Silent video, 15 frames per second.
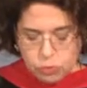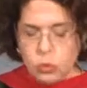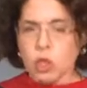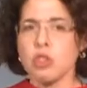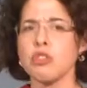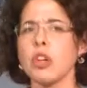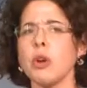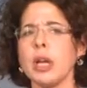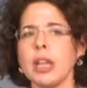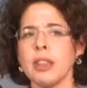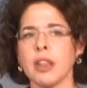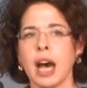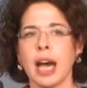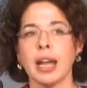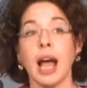So he
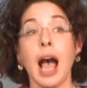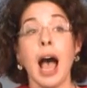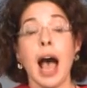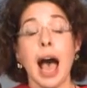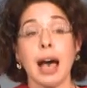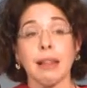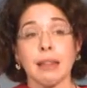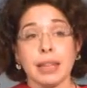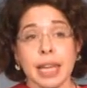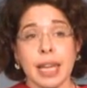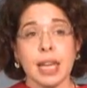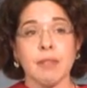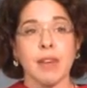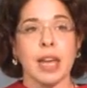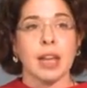thought, I'll
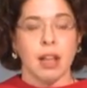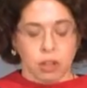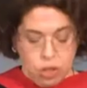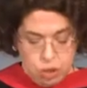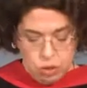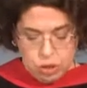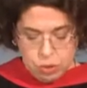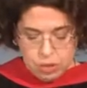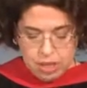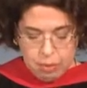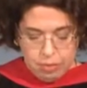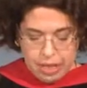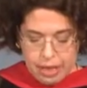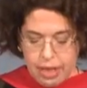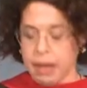leave and I'll go do
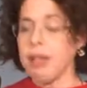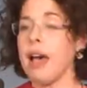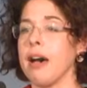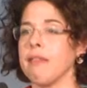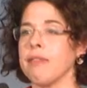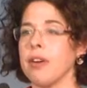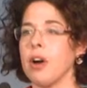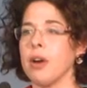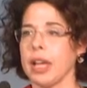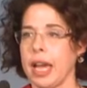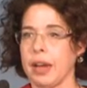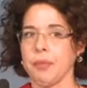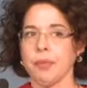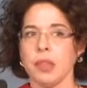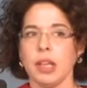something I love. Okay,
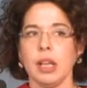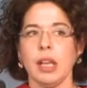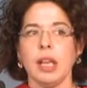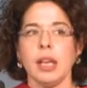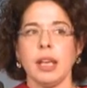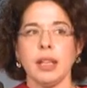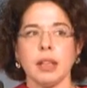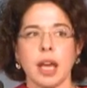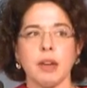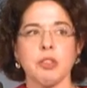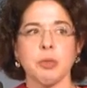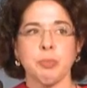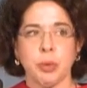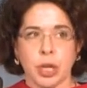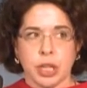he loves
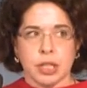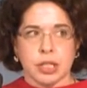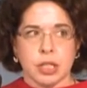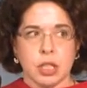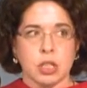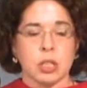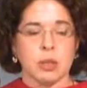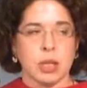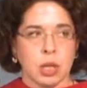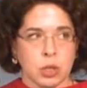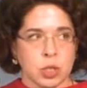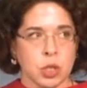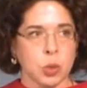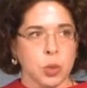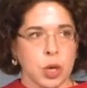books, so he
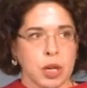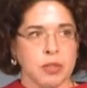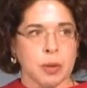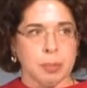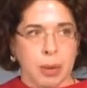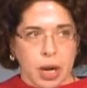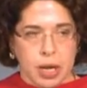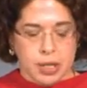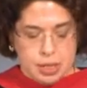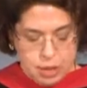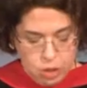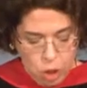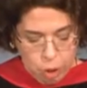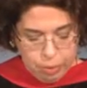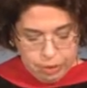goes to work for Barnes &
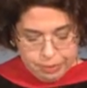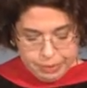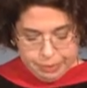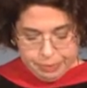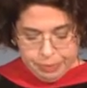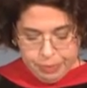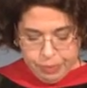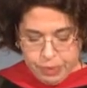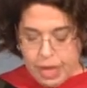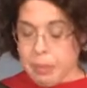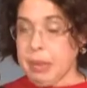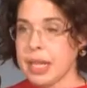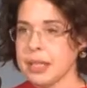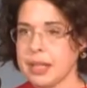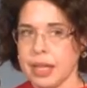Noble. That
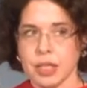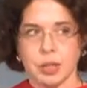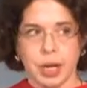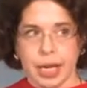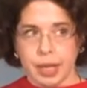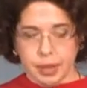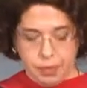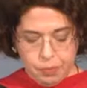makes sense, right?